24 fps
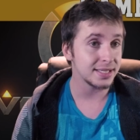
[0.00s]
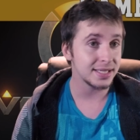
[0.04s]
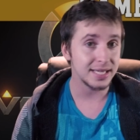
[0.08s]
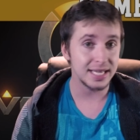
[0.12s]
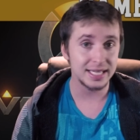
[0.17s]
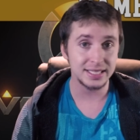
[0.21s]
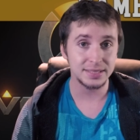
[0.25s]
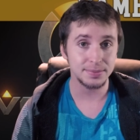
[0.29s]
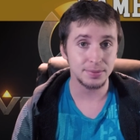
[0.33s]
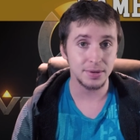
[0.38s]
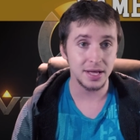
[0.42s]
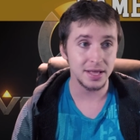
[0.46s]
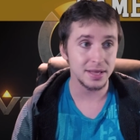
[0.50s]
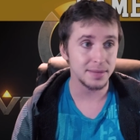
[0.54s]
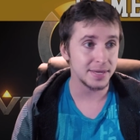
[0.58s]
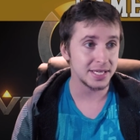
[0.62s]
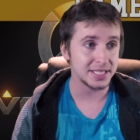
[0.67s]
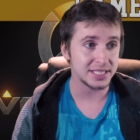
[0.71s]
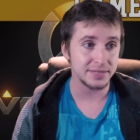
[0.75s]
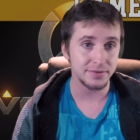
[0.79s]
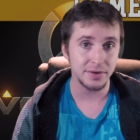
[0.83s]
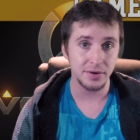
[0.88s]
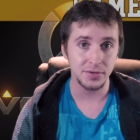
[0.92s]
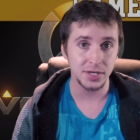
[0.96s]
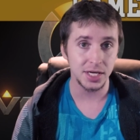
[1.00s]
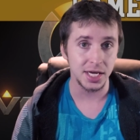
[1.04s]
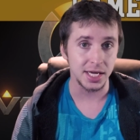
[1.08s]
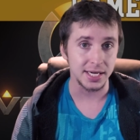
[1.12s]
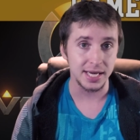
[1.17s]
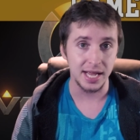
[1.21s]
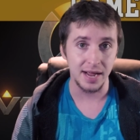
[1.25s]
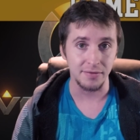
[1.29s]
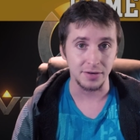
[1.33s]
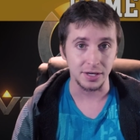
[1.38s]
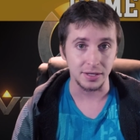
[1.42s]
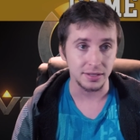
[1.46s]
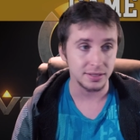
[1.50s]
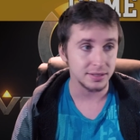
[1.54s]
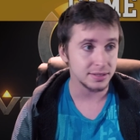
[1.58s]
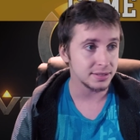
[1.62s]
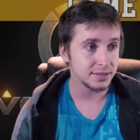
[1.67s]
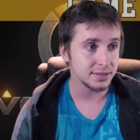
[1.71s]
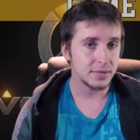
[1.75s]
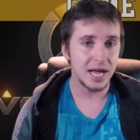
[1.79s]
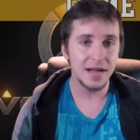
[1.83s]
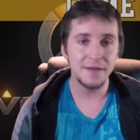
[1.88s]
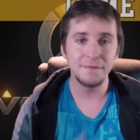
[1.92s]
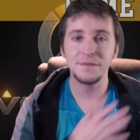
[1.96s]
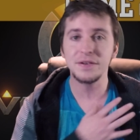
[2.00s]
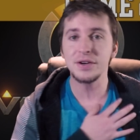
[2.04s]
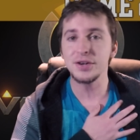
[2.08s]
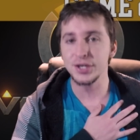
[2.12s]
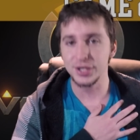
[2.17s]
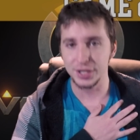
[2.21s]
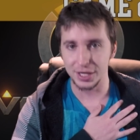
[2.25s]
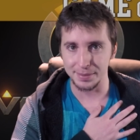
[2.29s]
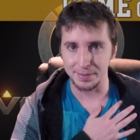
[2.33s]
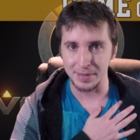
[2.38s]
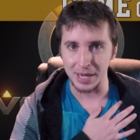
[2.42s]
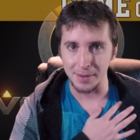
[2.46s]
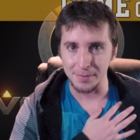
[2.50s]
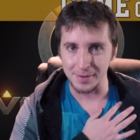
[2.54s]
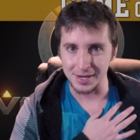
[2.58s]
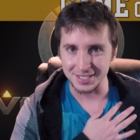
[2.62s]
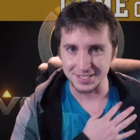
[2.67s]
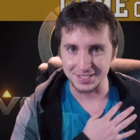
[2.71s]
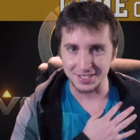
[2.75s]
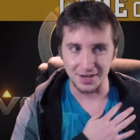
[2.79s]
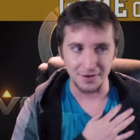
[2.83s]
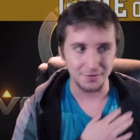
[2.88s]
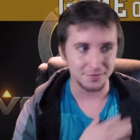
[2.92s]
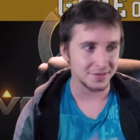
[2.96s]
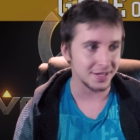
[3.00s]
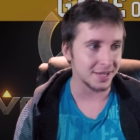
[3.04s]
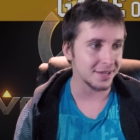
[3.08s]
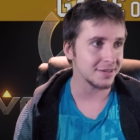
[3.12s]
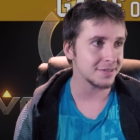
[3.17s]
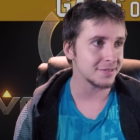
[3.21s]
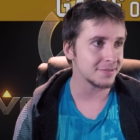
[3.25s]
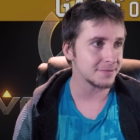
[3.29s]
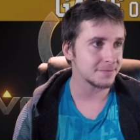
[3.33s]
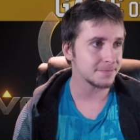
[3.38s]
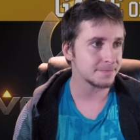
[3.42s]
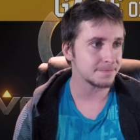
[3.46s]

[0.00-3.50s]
That's probably the best I've ever done, ever. I feel good about myself then.